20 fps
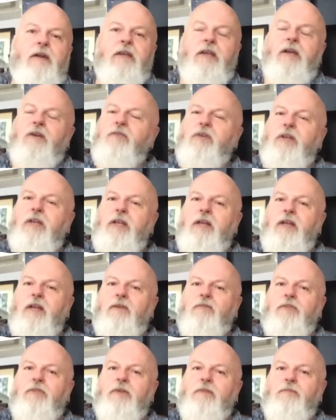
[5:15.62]
and I really
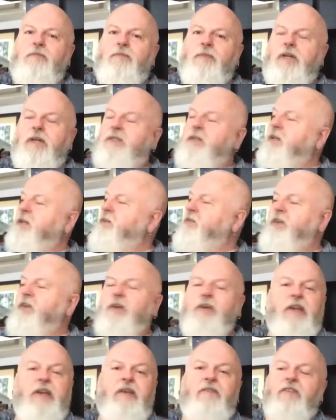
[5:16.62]
loved them. I don't know if
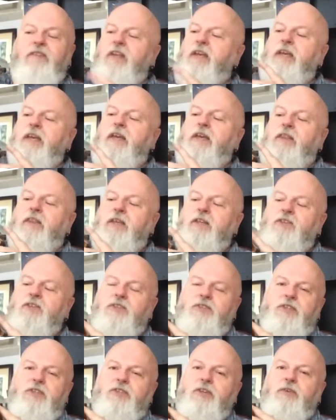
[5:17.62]
you can even hear this
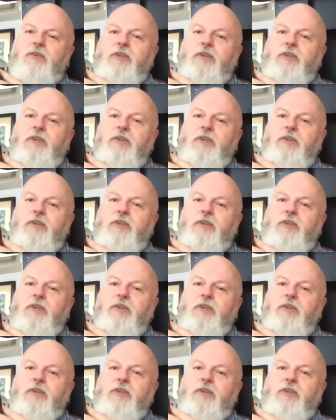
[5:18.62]
because it's